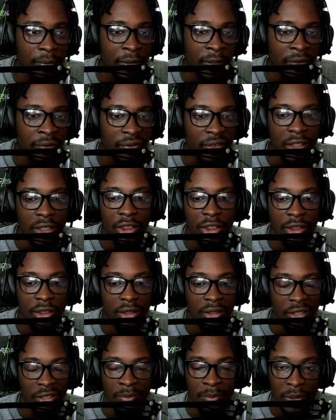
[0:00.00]

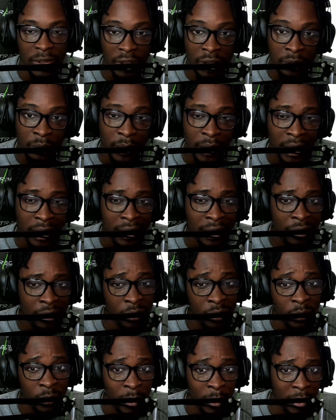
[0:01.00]
convictions, especially when it
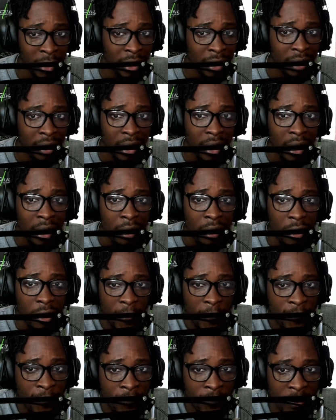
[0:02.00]
deals with women,
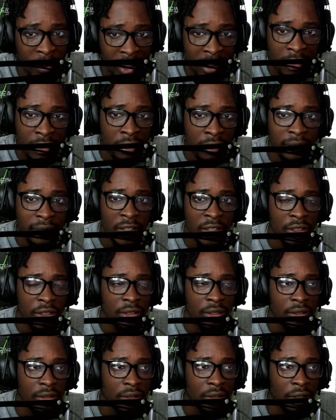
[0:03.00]
are fake
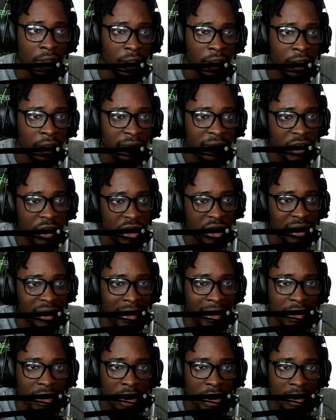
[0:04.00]
convictions, or convictions
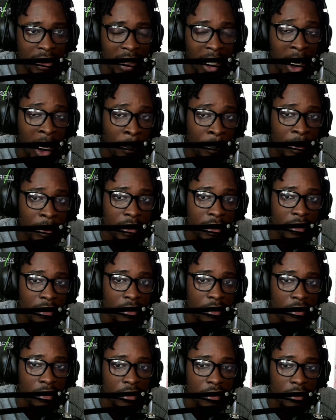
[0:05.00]
that shouldn't happen
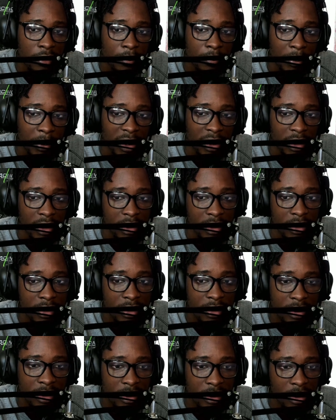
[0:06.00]

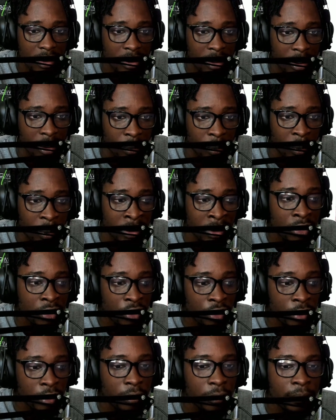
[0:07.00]
because they weren't
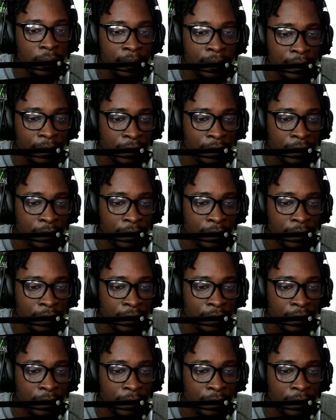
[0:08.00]
true.